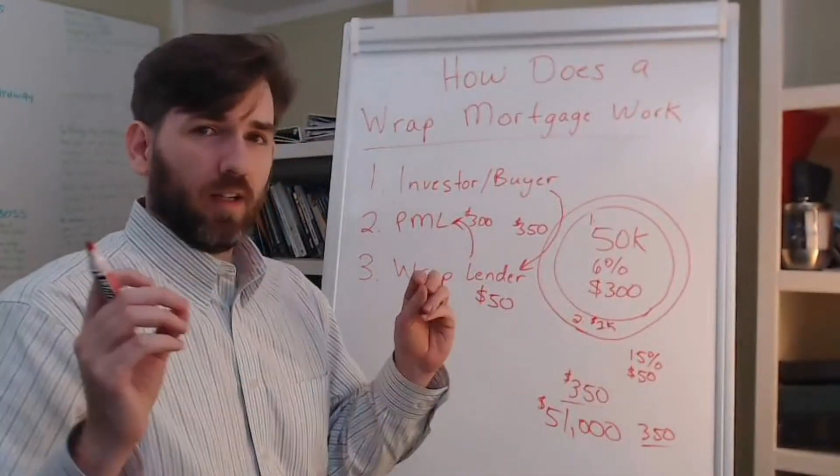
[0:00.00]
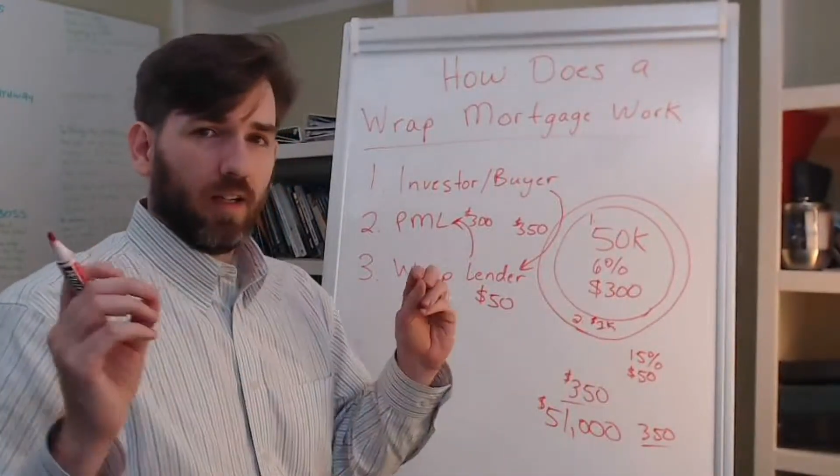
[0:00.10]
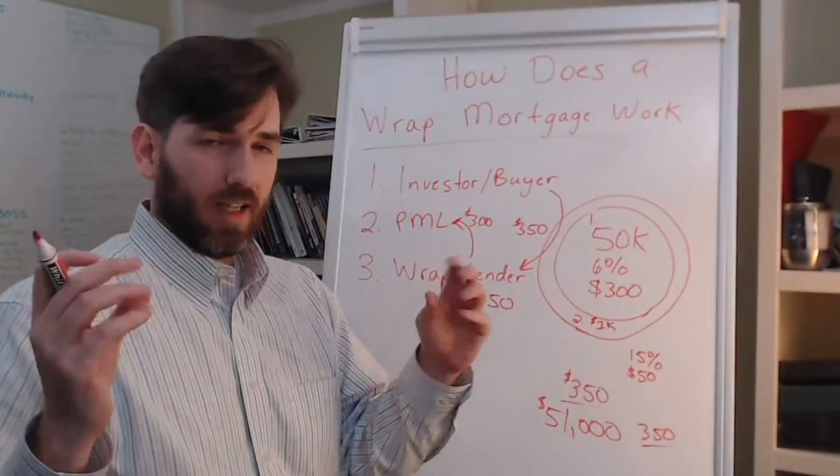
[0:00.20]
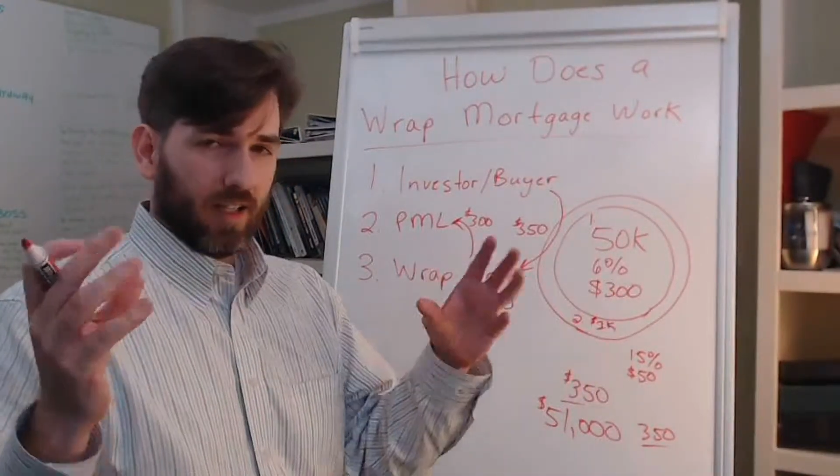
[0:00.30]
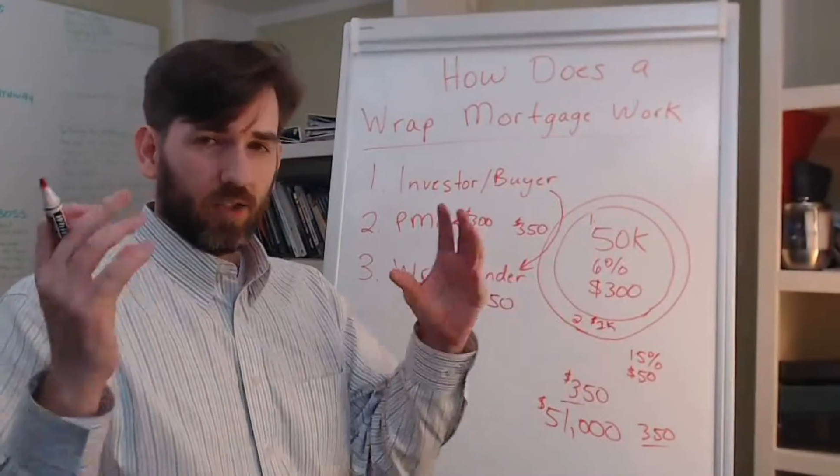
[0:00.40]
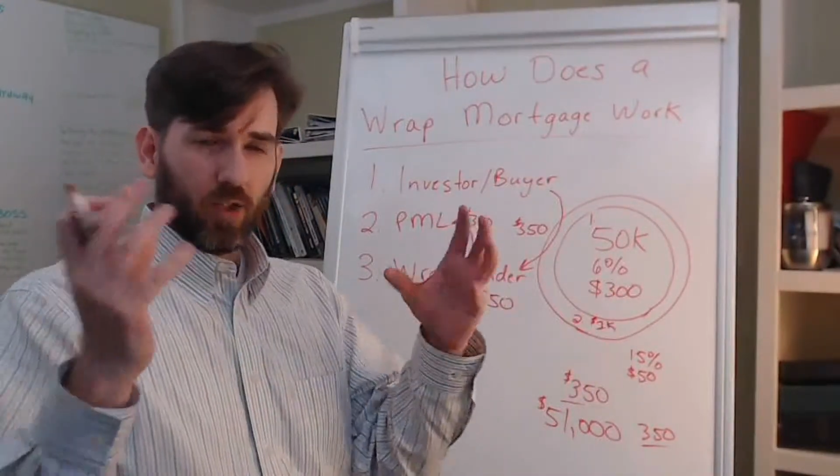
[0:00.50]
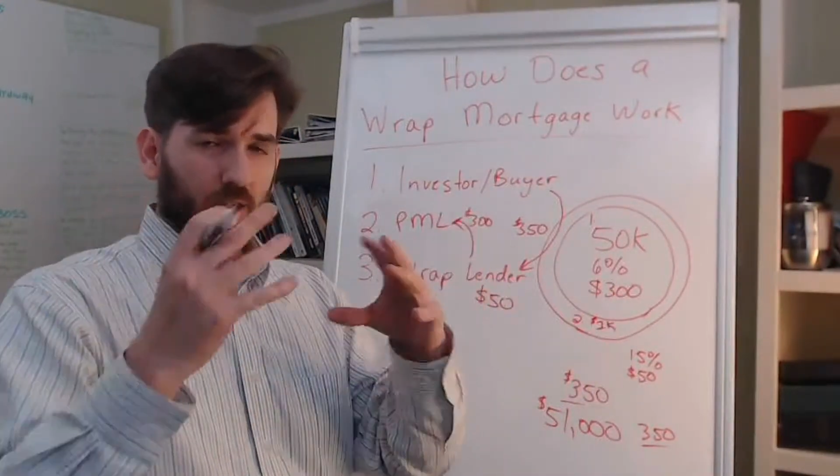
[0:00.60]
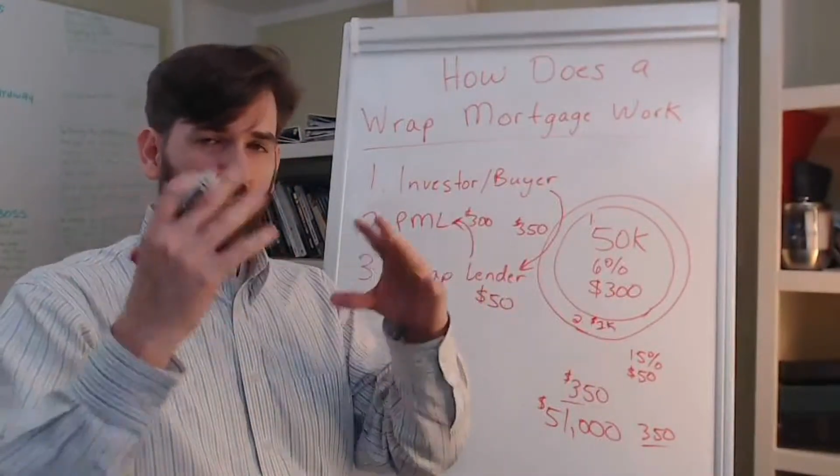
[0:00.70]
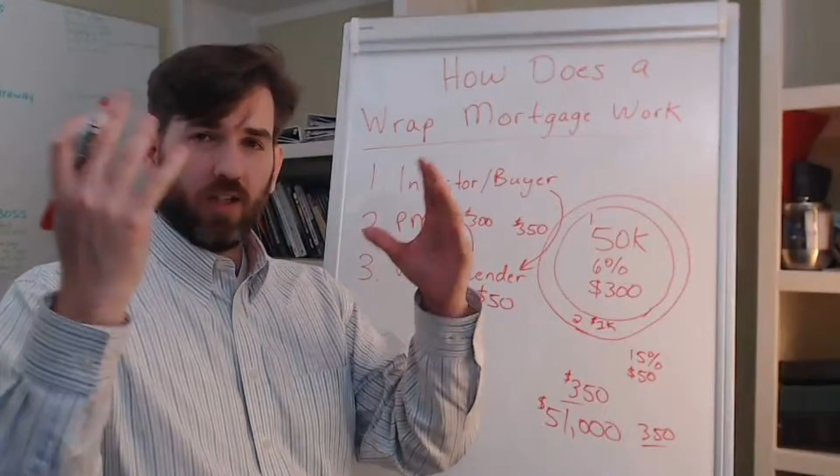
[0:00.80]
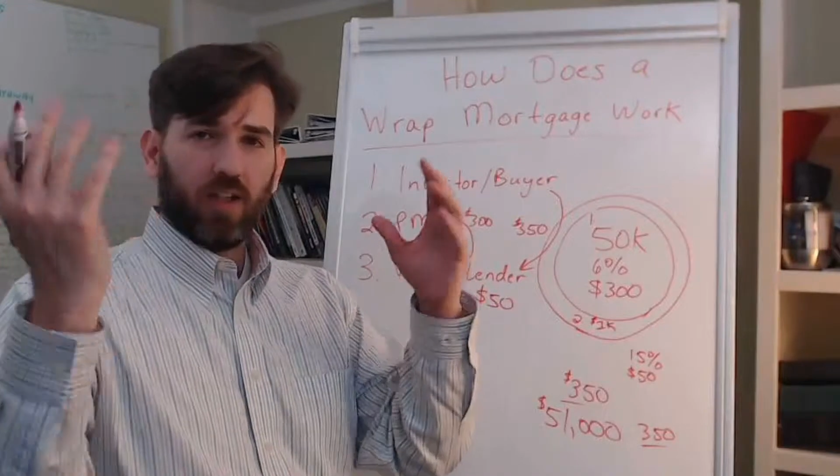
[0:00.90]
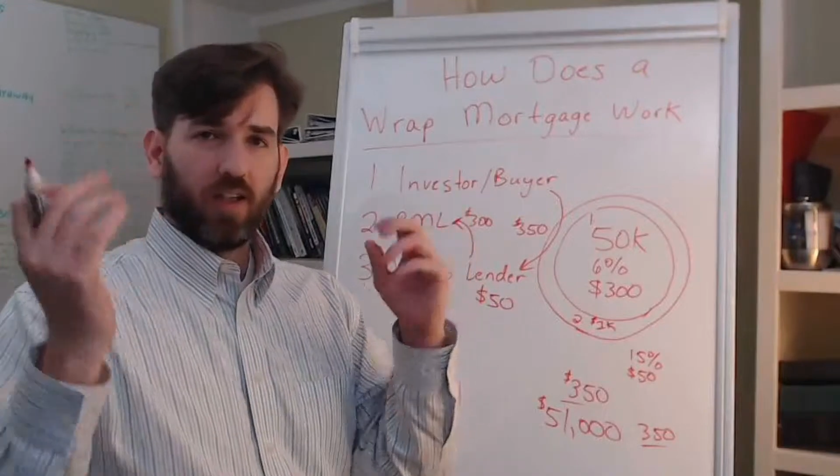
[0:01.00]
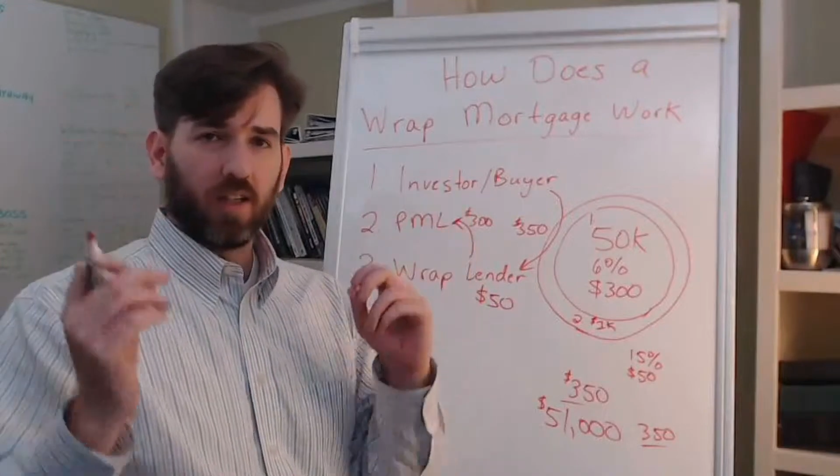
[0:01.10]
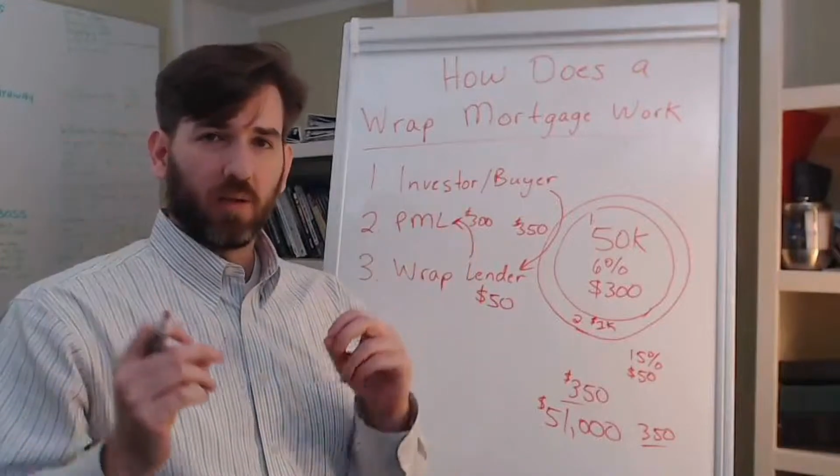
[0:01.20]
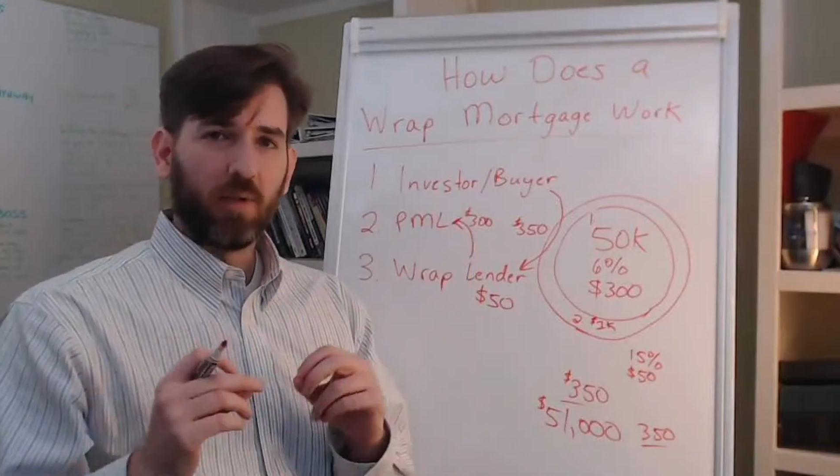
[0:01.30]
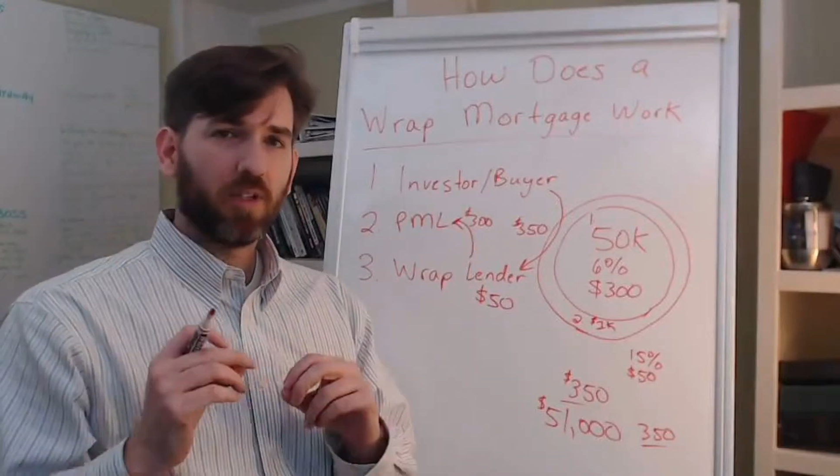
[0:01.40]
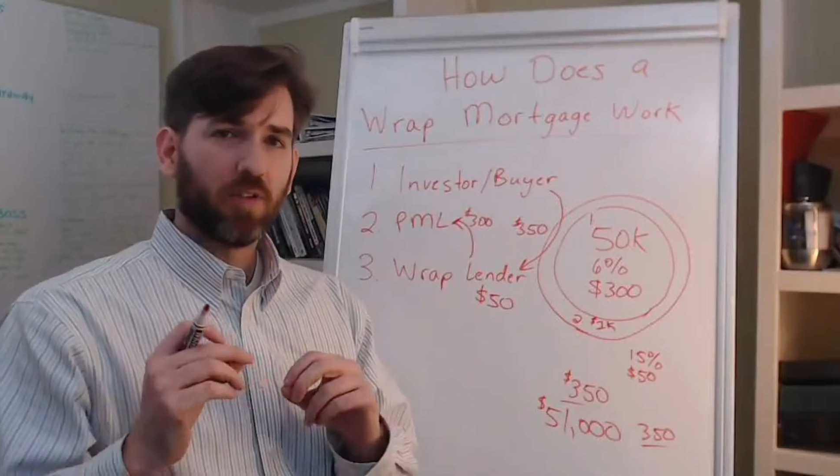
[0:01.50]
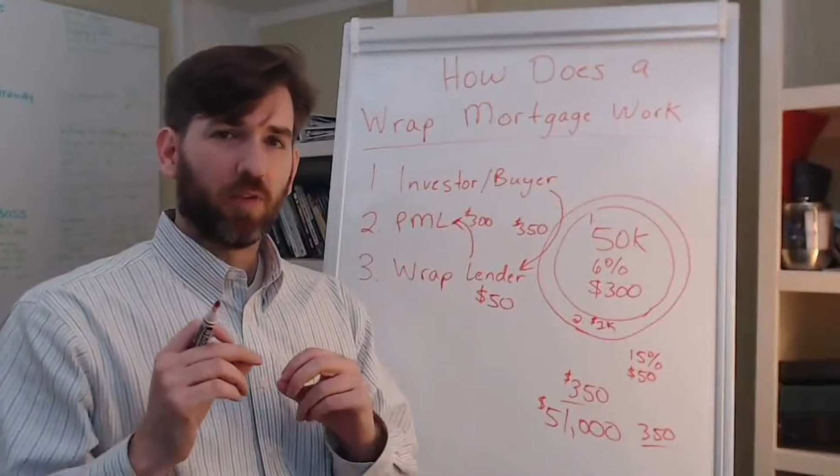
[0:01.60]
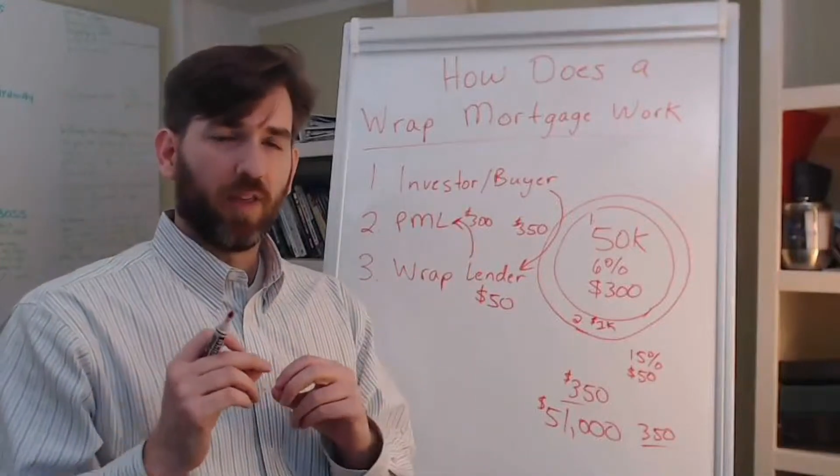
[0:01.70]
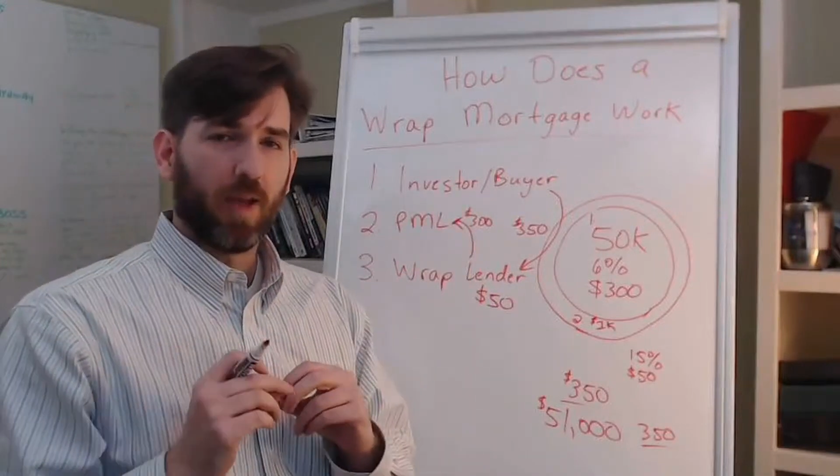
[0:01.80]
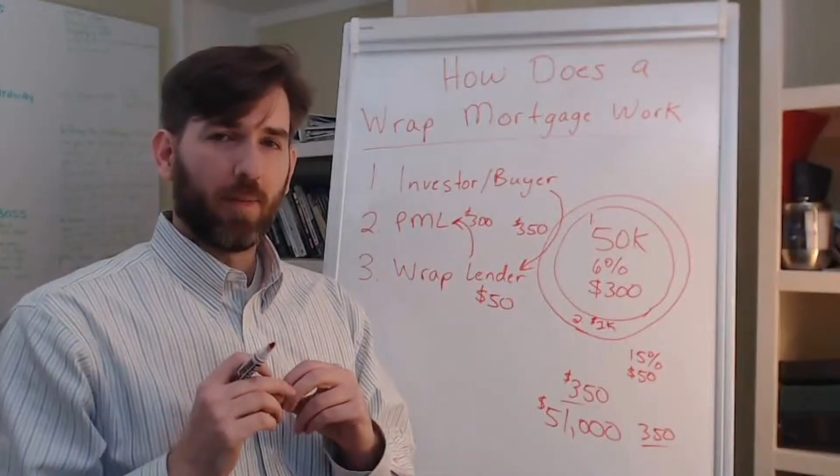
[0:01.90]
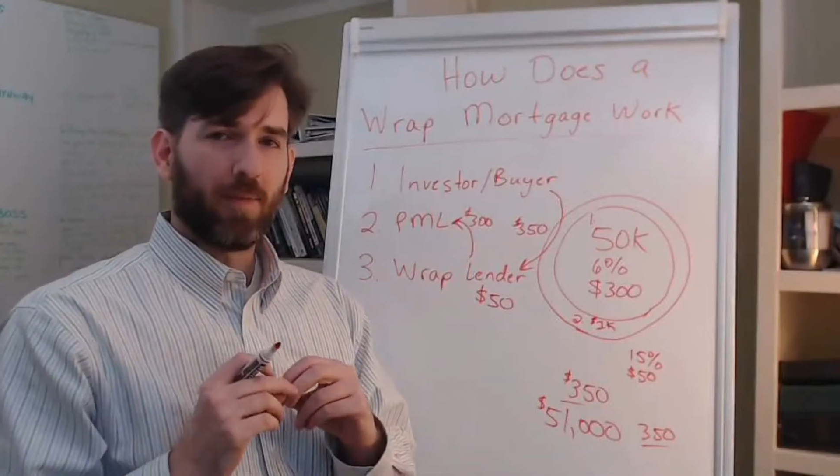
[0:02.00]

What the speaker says: and took a commission for that.